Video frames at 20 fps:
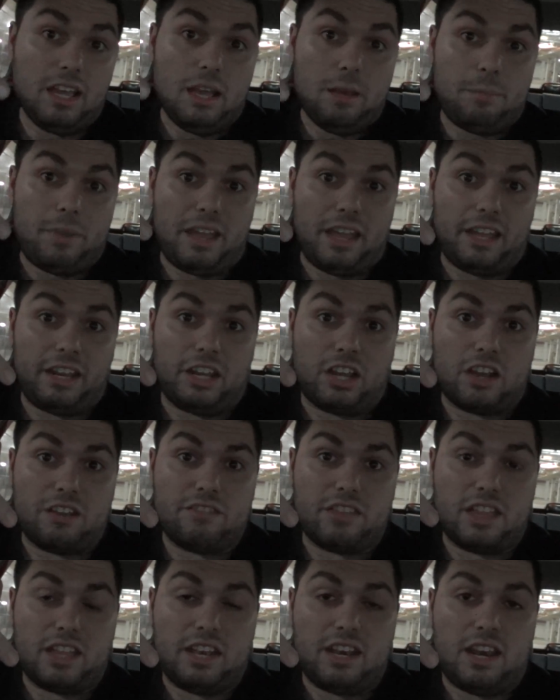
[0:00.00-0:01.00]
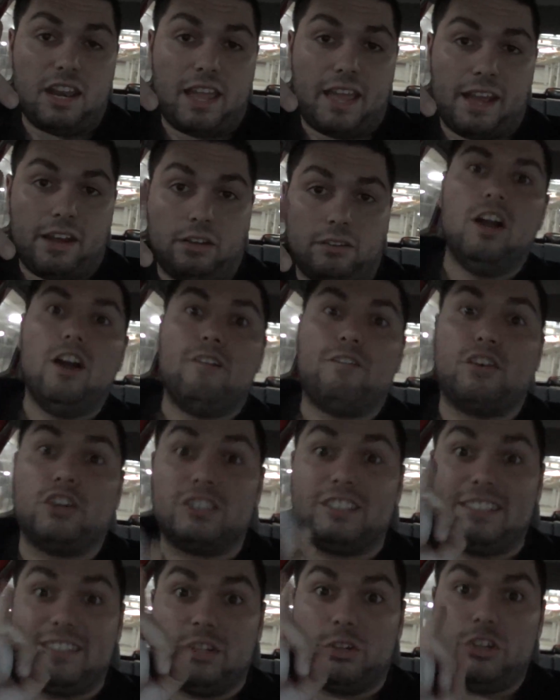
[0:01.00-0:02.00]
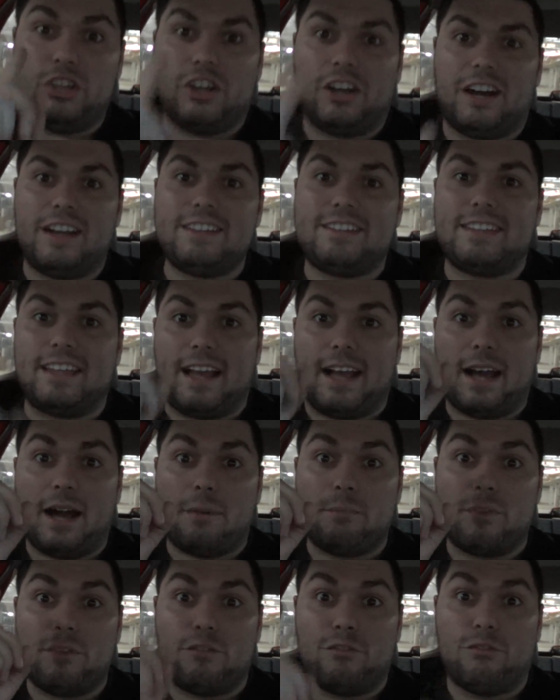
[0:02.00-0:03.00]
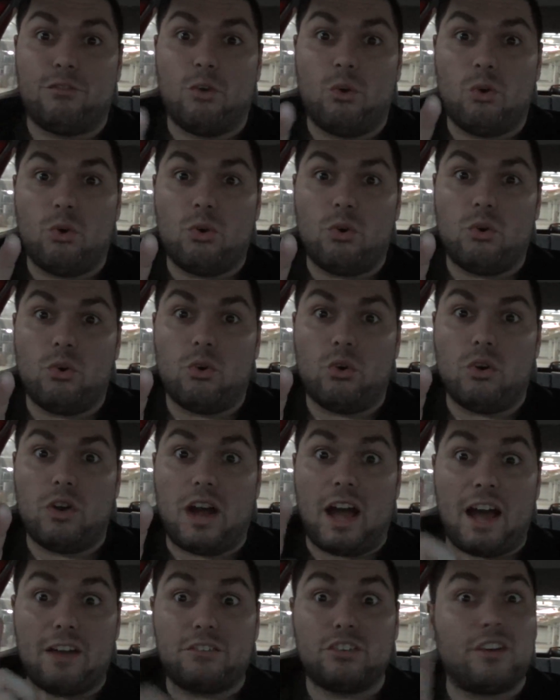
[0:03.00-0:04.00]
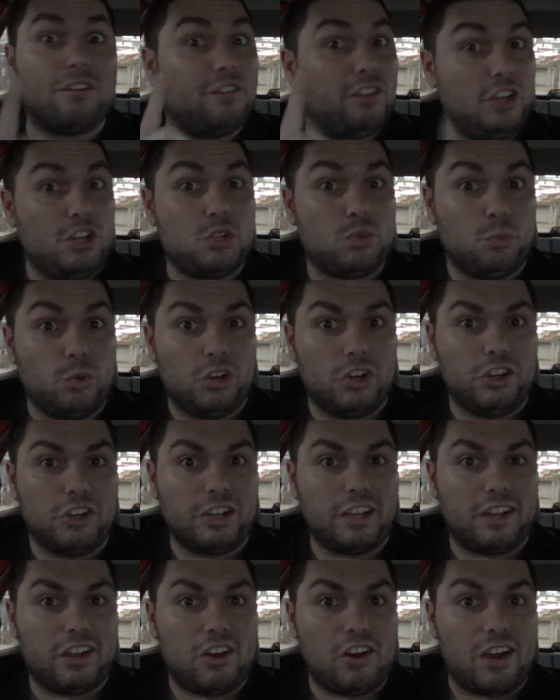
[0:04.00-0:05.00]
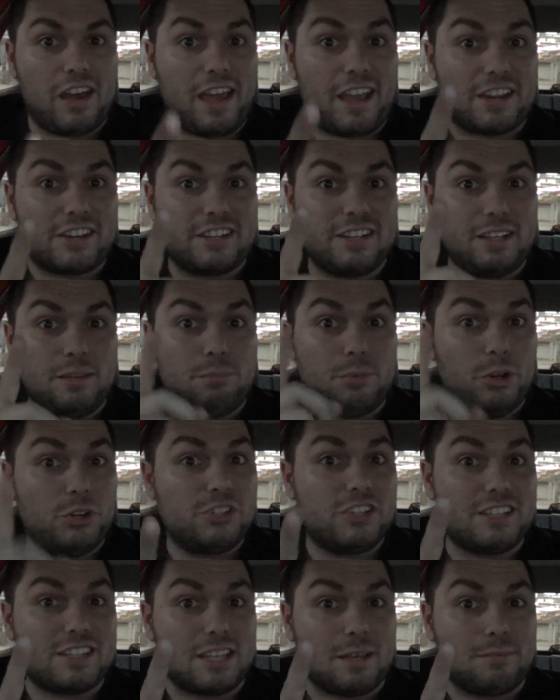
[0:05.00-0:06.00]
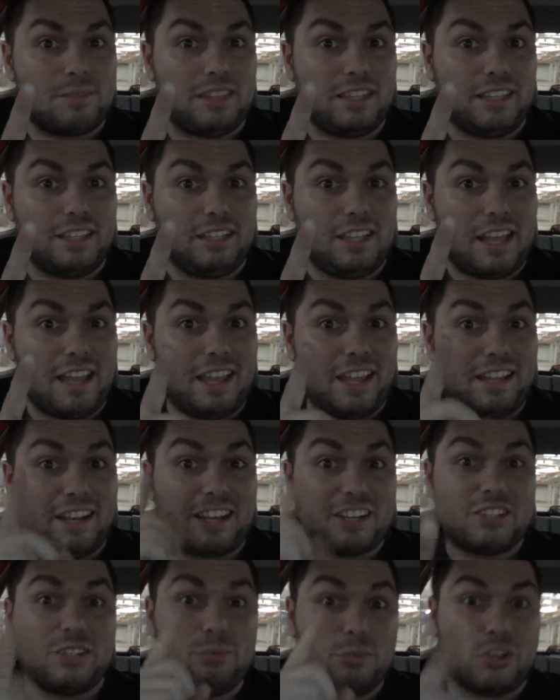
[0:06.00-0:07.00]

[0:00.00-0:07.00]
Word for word: be heading over there now. Forgot to tell you guys, um, before, after I finish work, I actually purchased something and actually